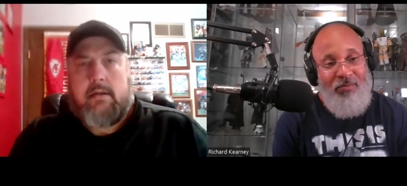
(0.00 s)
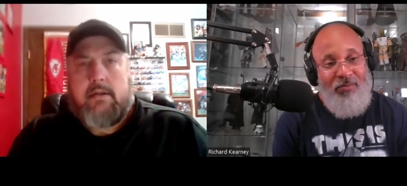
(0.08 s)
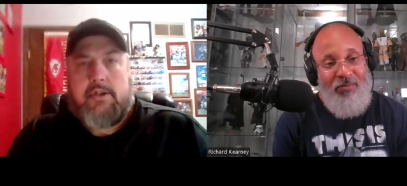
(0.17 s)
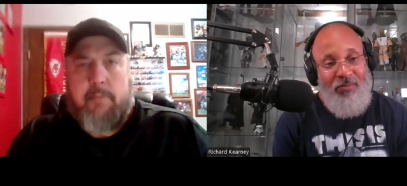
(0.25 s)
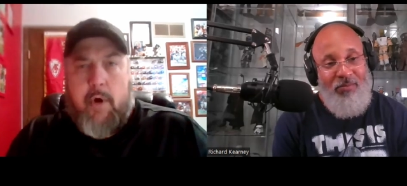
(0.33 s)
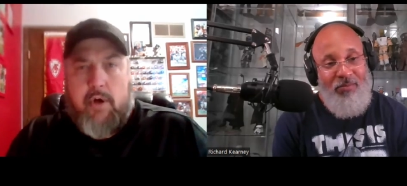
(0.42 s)

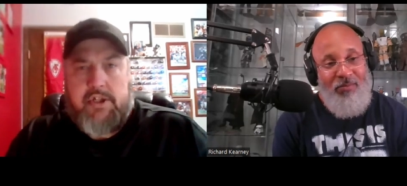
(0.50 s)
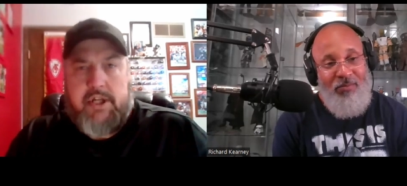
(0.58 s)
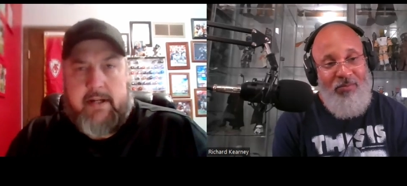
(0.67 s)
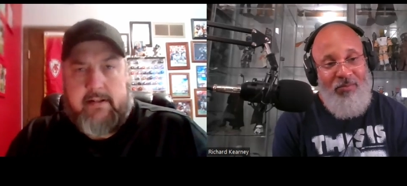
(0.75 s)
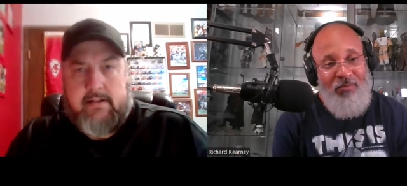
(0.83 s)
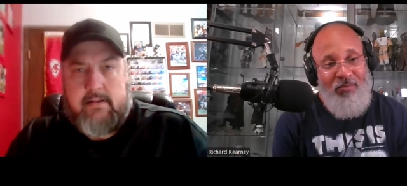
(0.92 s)
Speaker 1: Jamar
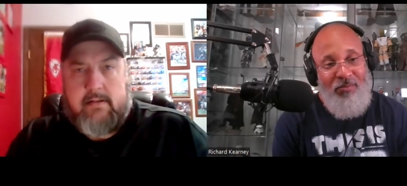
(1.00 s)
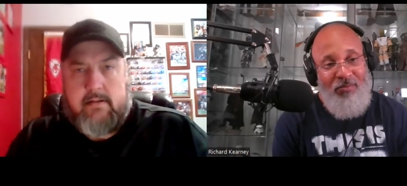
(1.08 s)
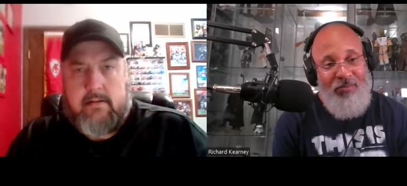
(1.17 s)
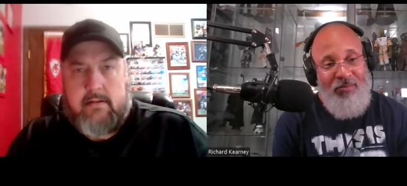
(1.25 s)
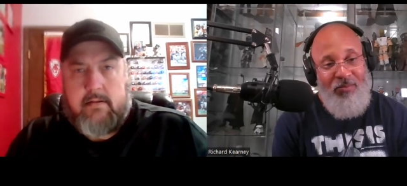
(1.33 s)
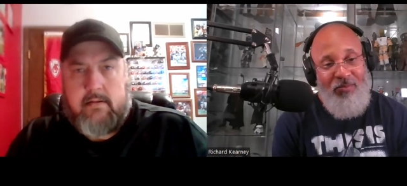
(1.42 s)
Chase.
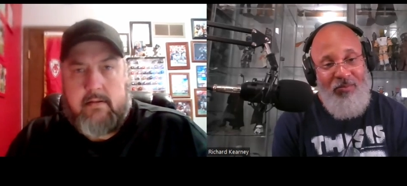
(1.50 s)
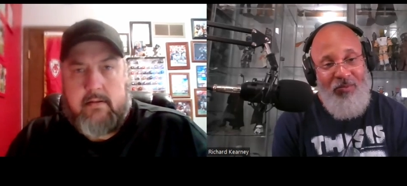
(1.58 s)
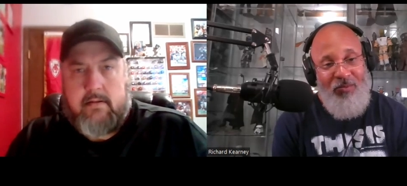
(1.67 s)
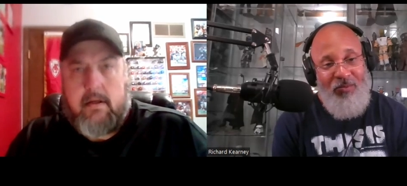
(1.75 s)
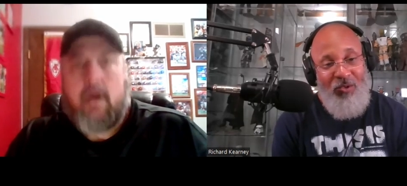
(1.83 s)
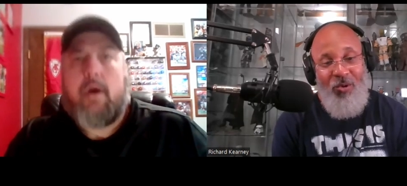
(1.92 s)

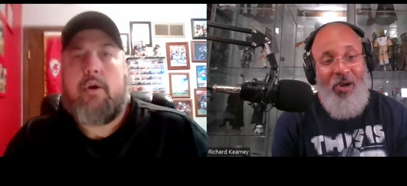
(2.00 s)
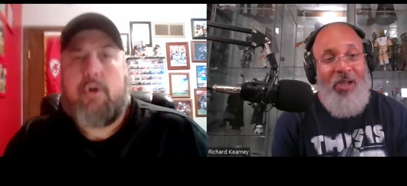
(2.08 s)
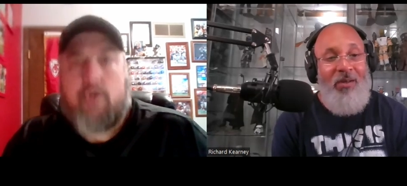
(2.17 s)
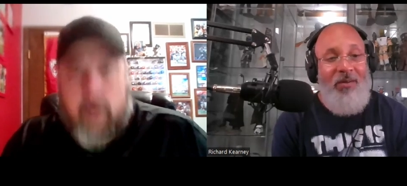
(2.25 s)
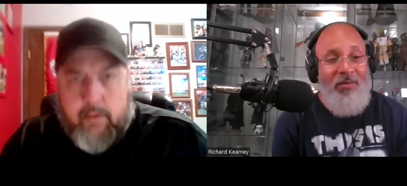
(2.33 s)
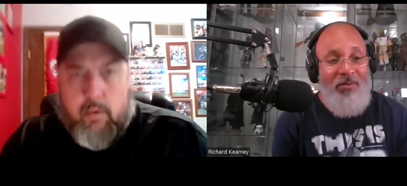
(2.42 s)
Right.
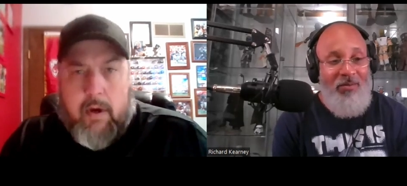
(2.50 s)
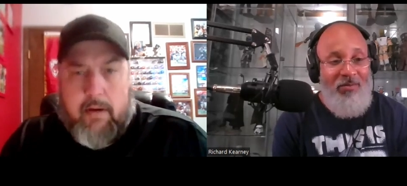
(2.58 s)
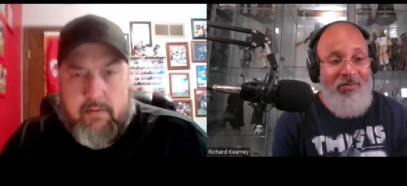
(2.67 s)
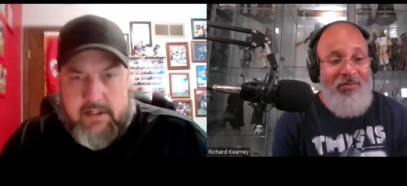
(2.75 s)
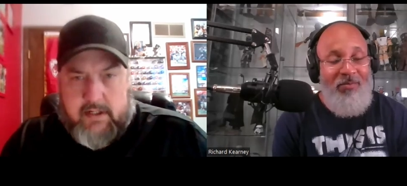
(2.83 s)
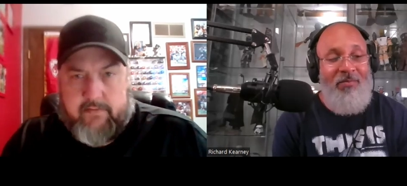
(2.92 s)
Great wide
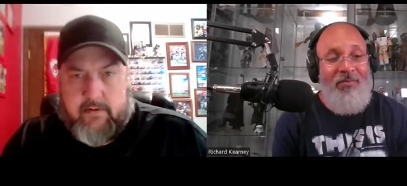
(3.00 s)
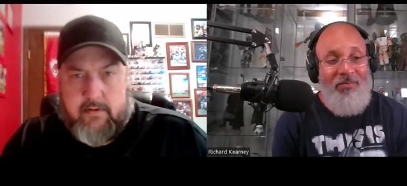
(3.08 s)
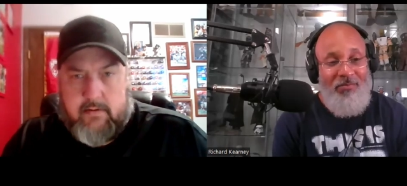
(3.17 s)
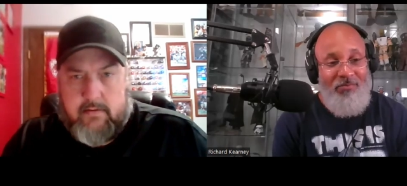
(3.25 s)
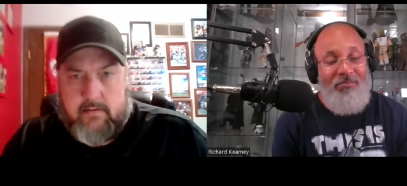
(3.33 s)
receiver.